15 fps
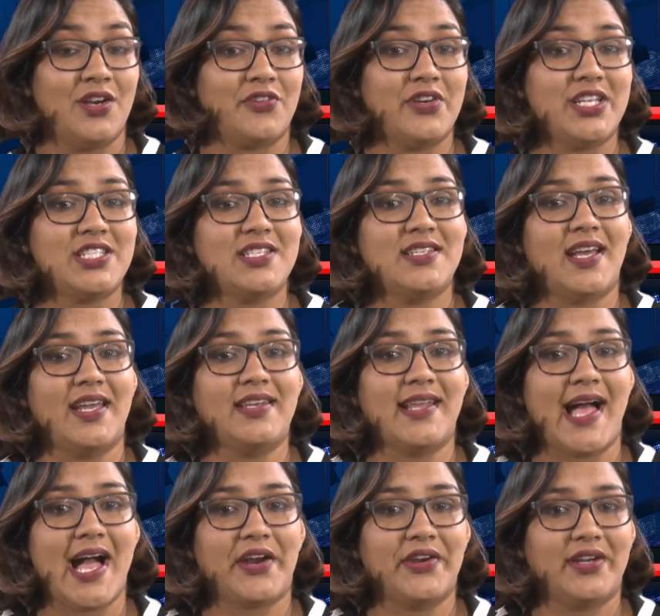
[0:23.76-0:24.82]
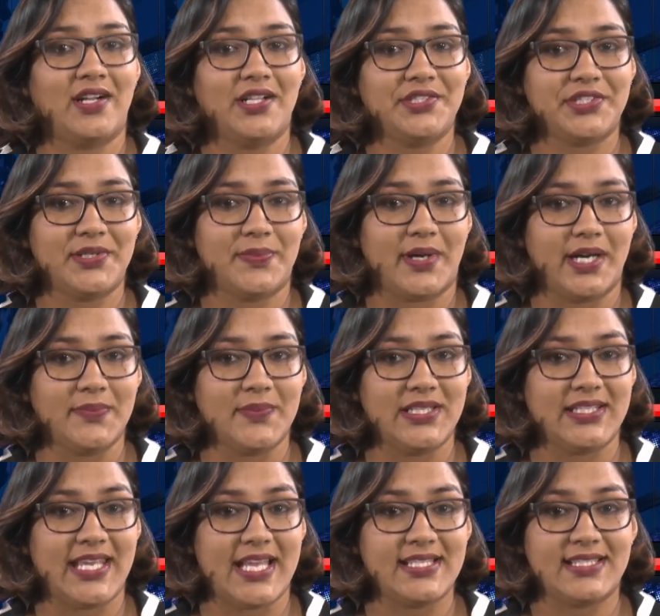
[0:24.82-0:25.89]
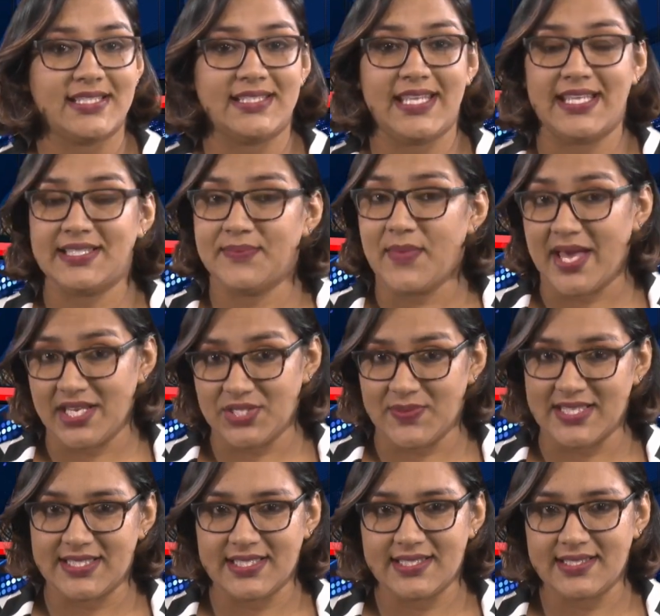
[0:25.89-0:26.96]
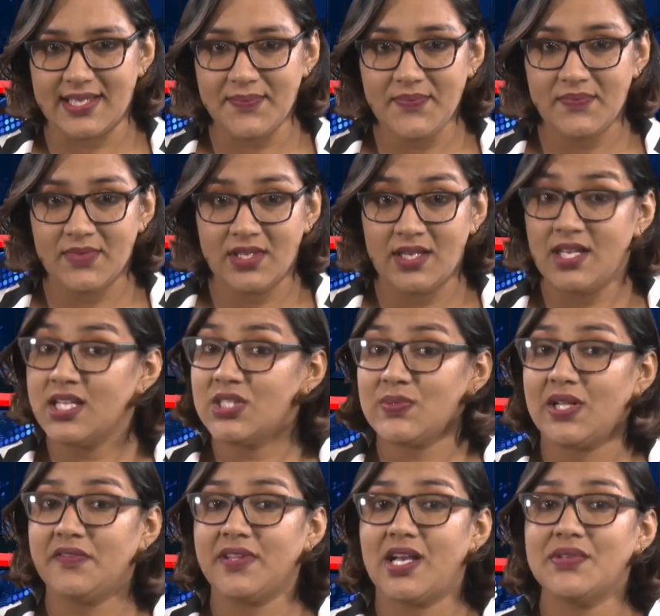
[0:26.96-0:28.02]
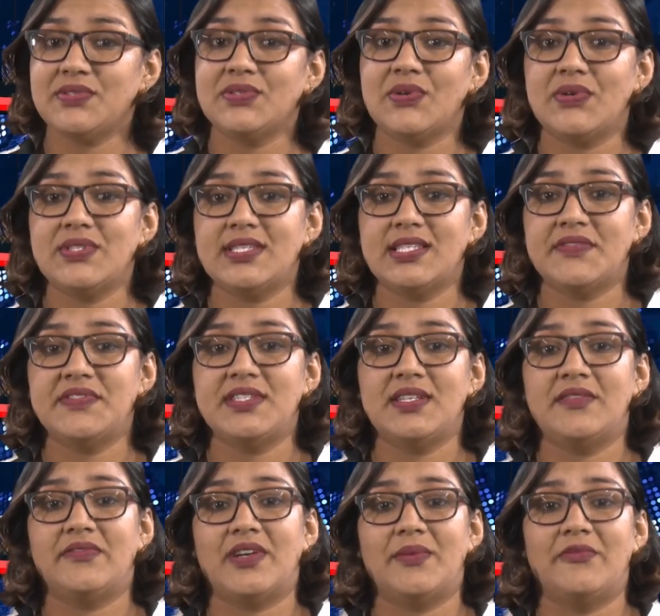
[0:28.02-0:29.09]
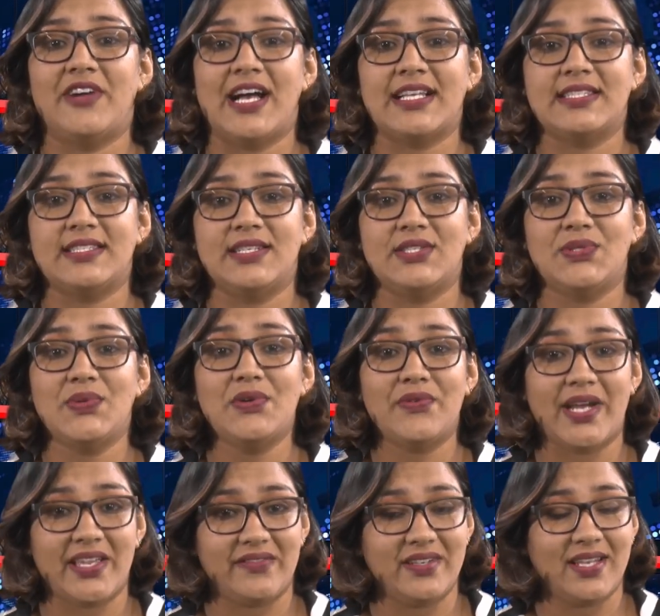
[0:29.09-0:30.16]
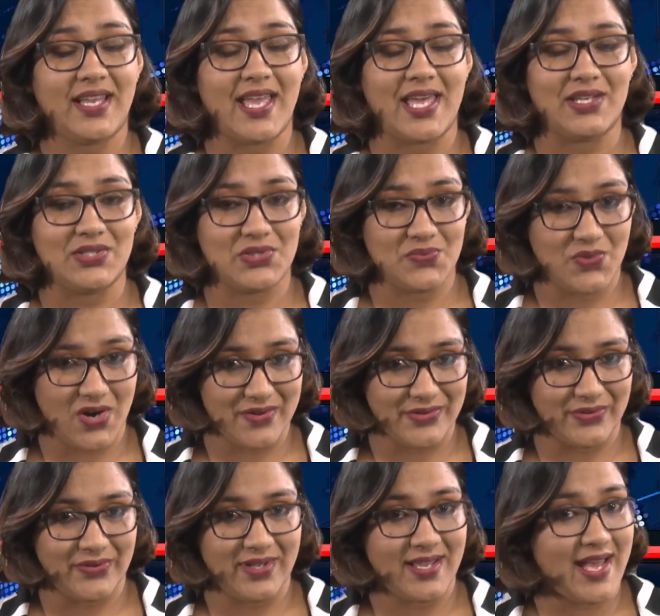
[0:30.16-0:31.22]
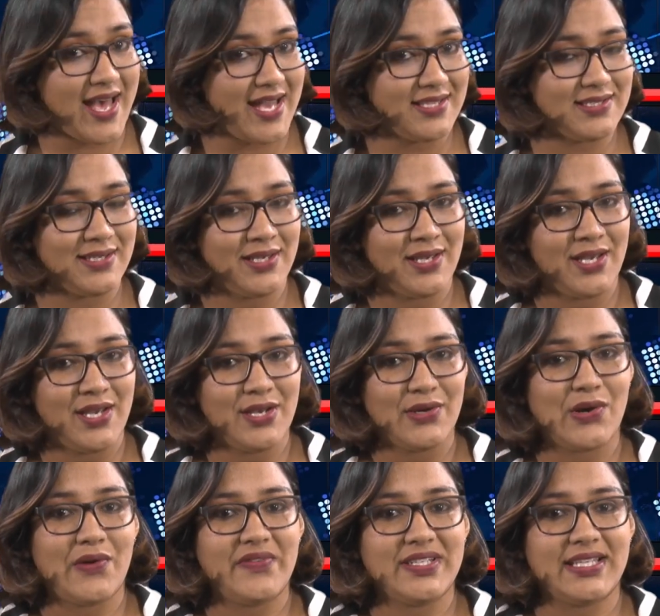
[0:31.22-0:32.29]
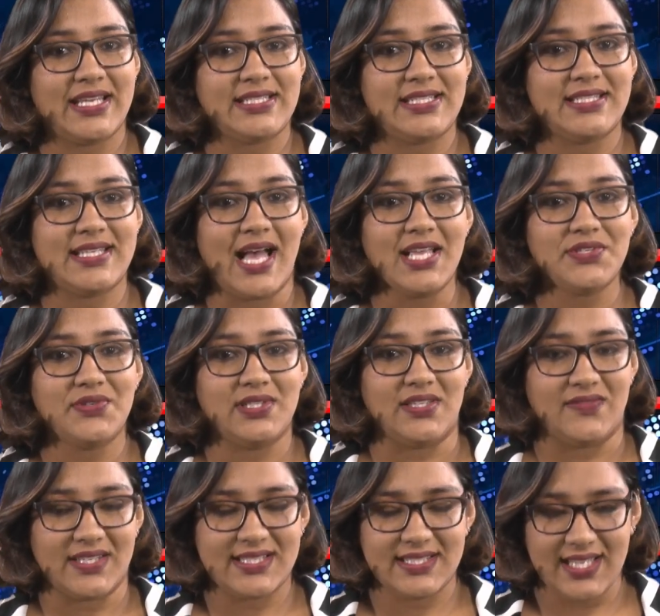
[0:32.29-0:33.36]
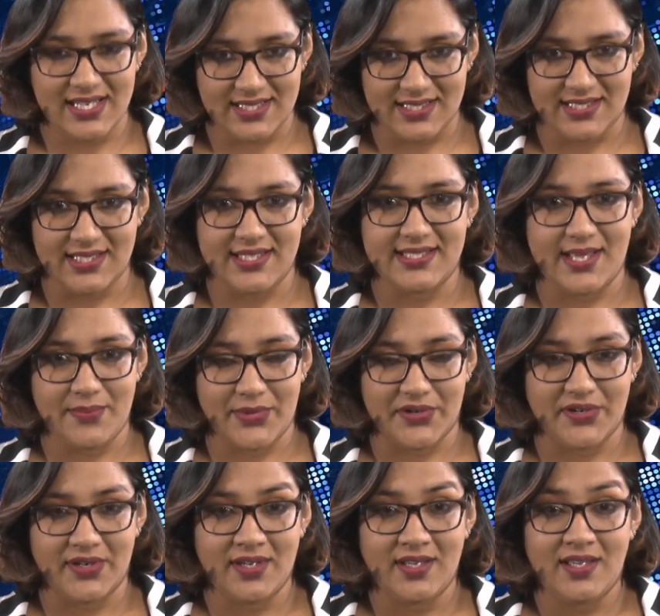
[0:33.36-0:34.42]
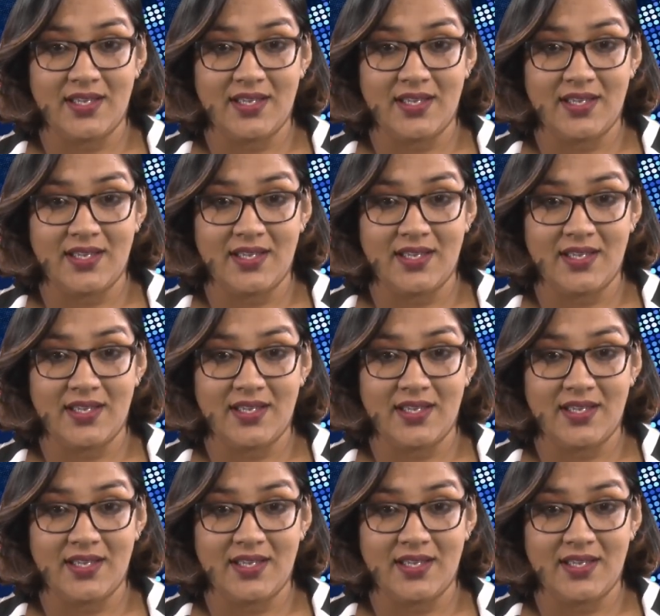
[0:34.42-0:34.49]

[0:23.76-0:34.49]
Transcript: Region 9 Agriculture Department gets data management system. 12,000 doses of Sinopharm vaccine to arrive in Guyana tomorrow. And COVID-19 tax relief extended to December.